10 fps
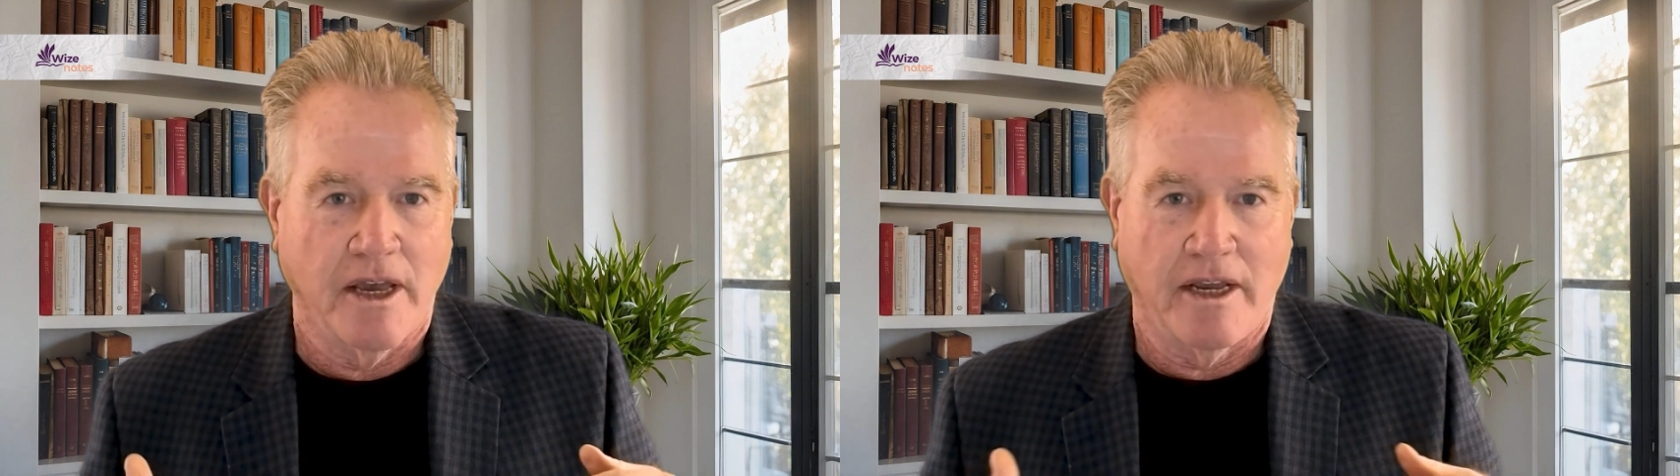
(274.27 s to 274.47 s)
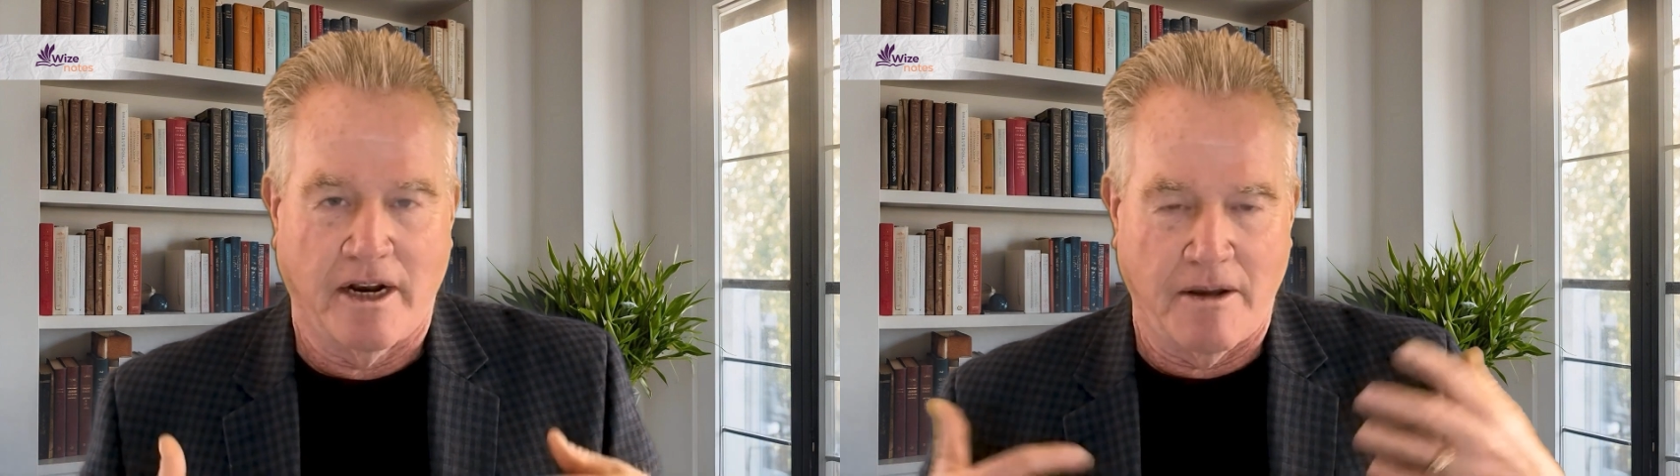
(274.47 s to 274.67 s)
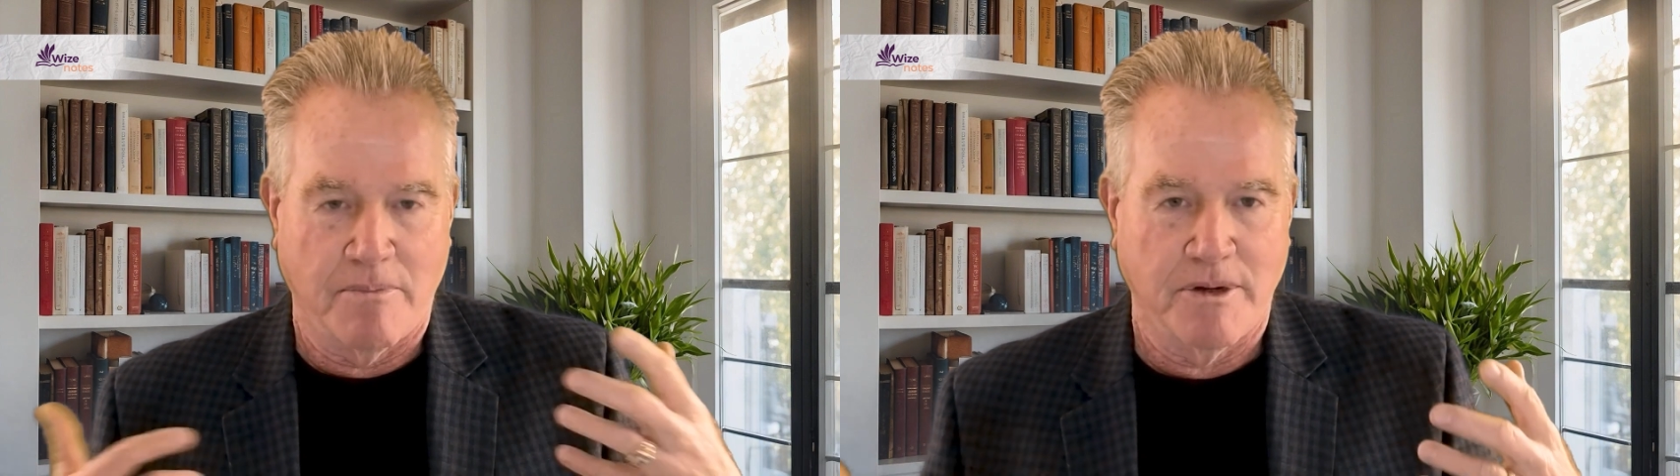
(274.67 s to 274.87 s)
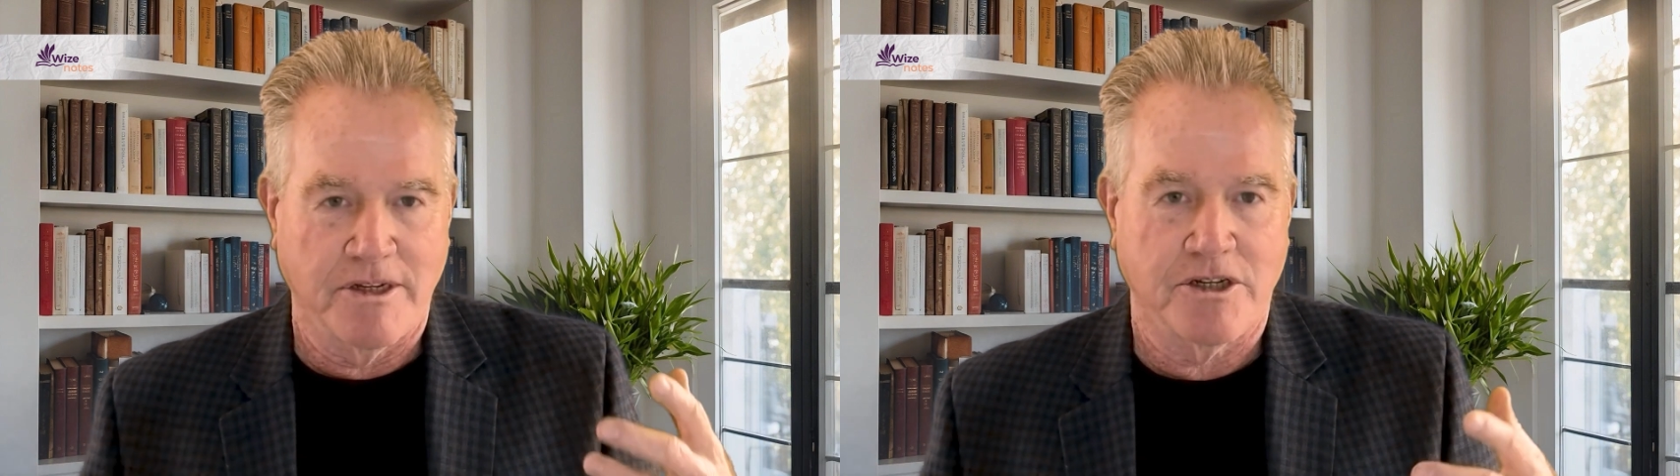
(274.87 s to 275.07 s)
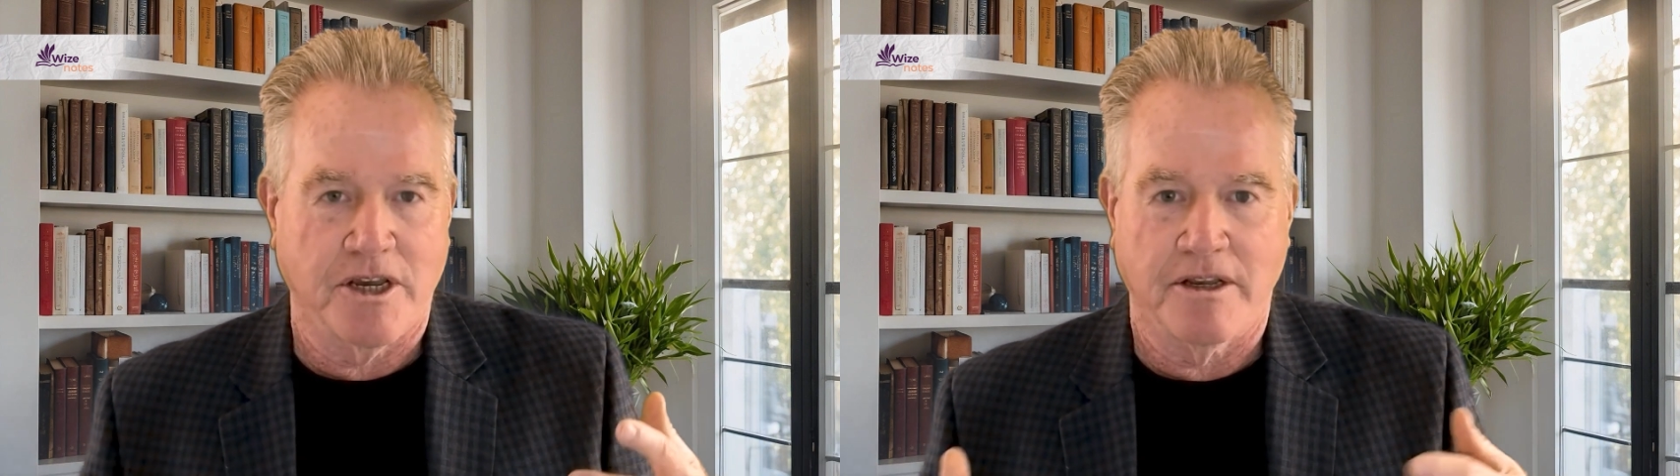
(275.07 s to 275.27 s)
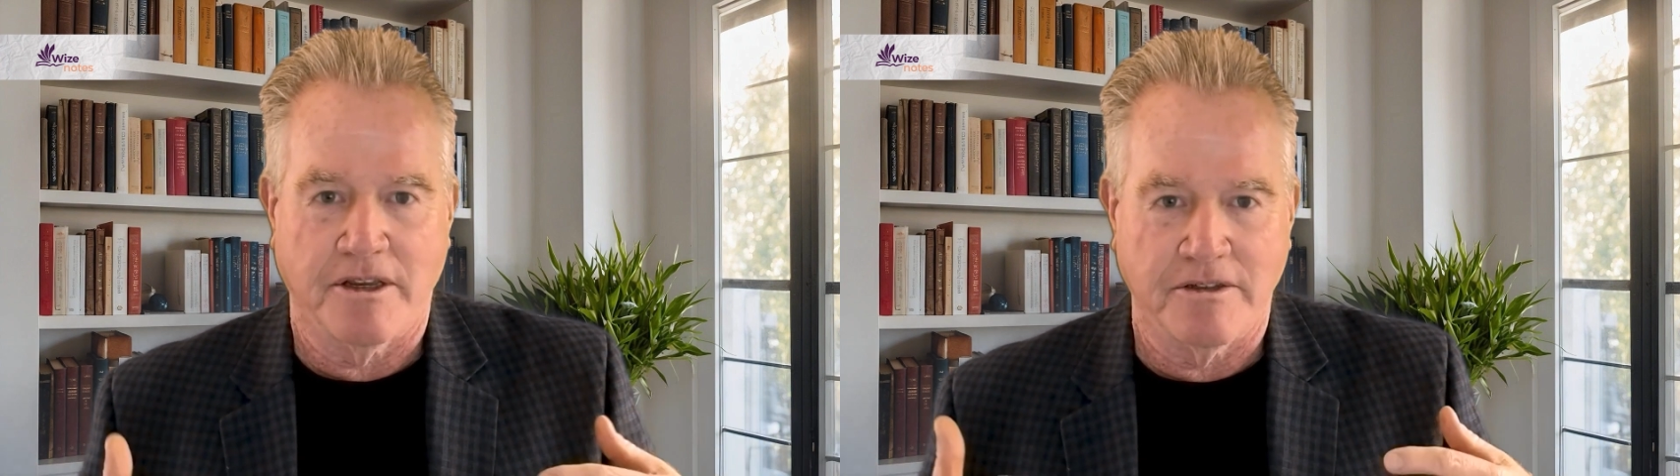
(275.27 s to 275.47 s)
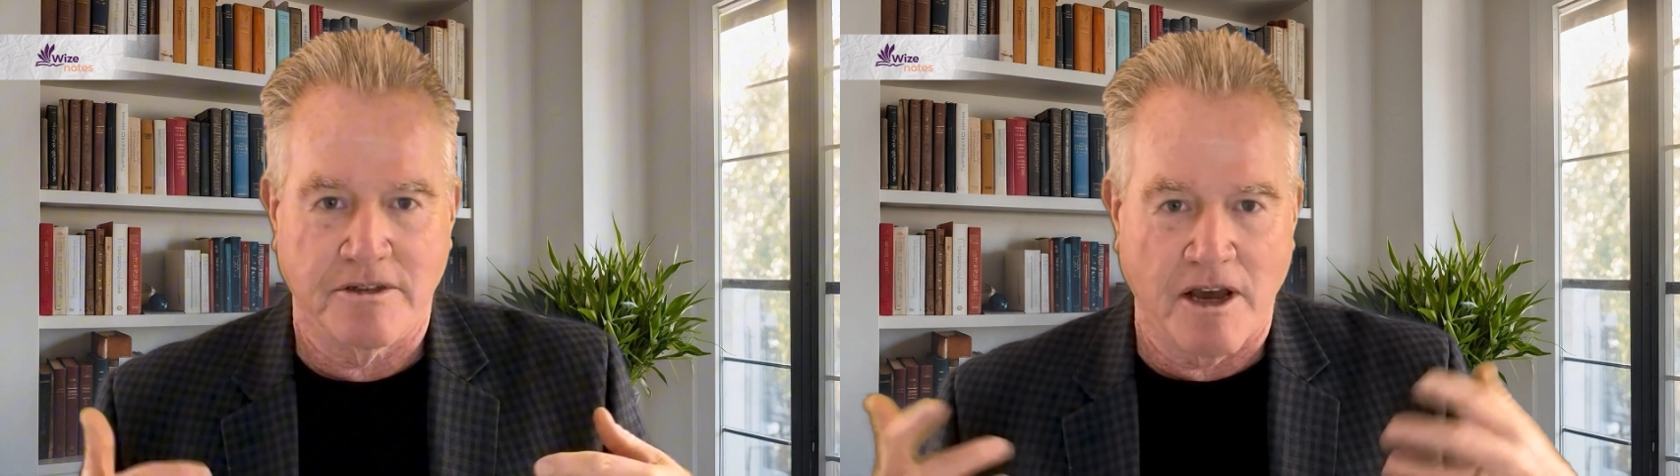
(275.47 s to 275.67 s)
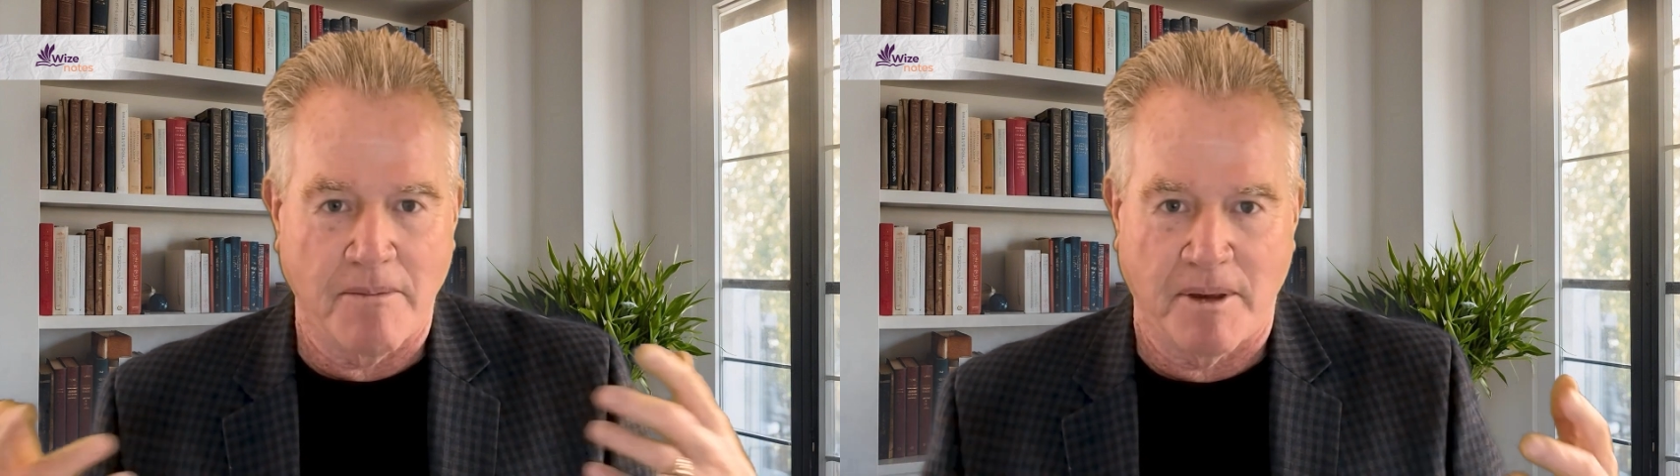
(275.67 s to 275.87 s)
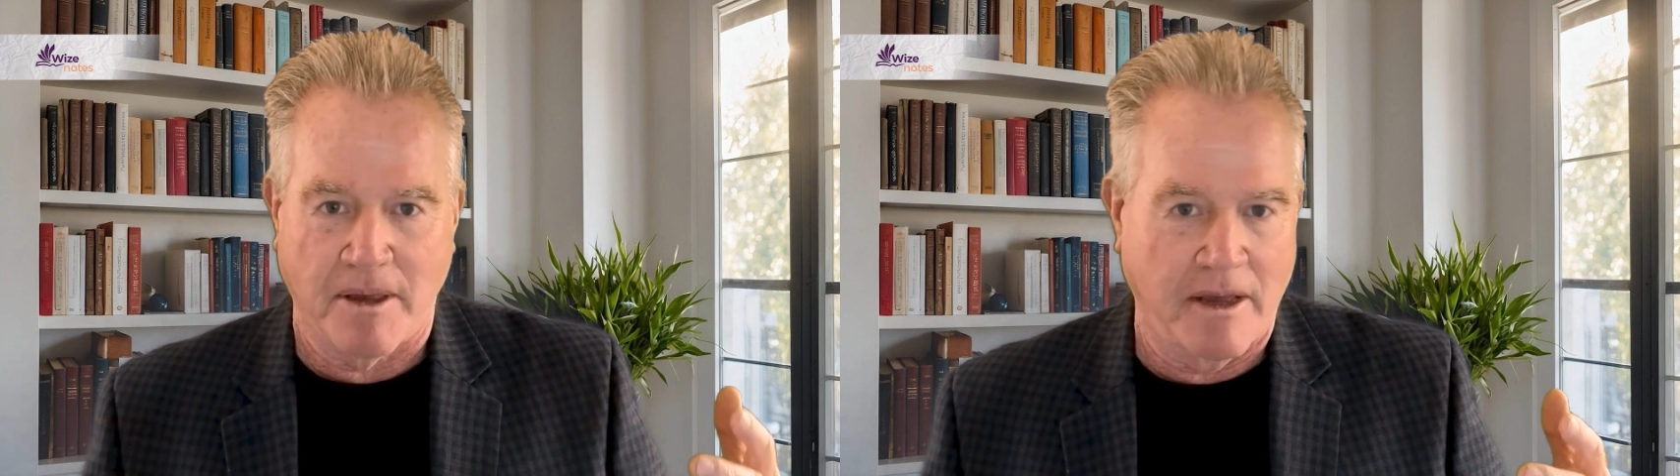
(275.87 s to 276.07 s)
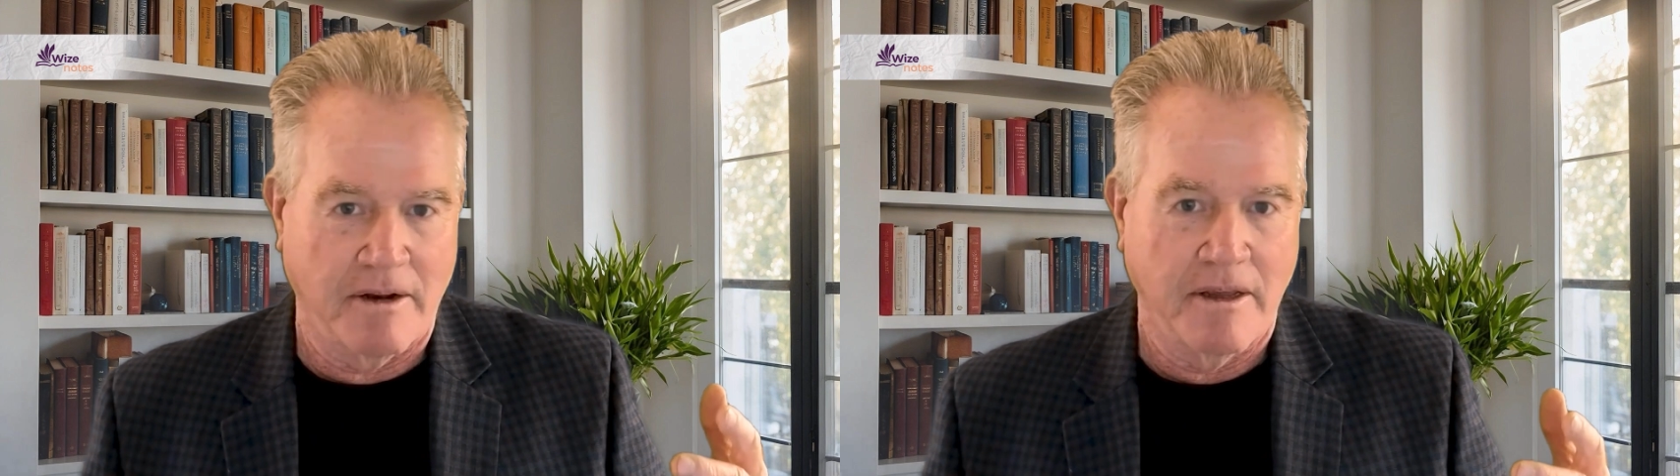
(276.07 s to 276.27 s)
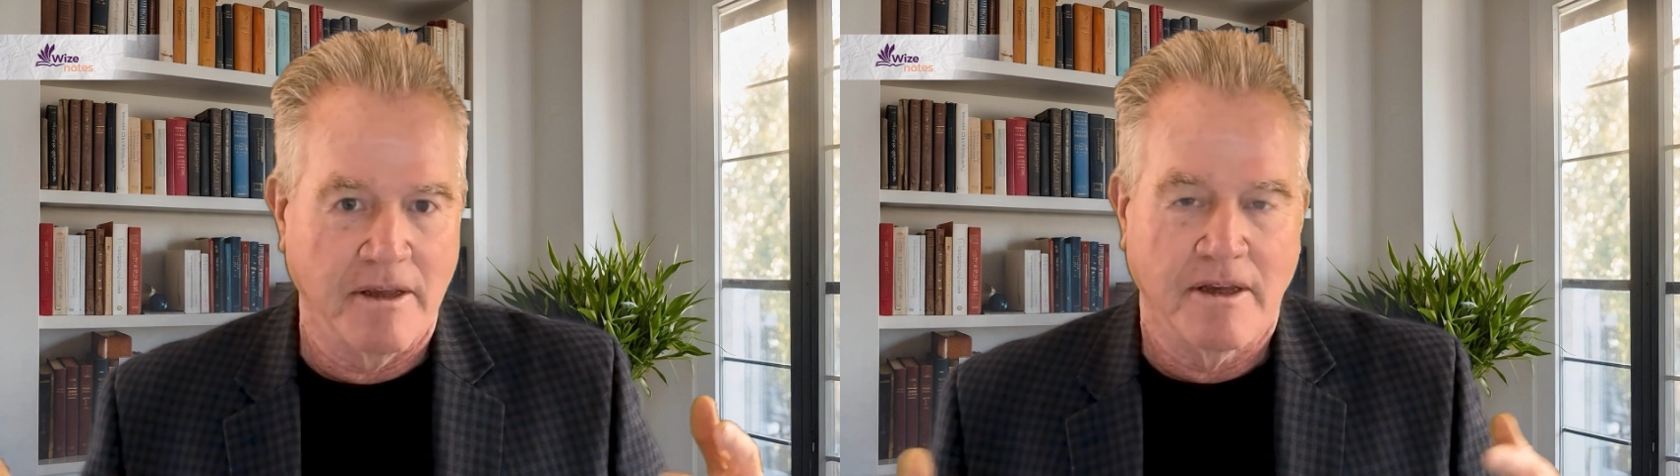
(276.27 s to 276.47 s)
and I appreciate you stopping in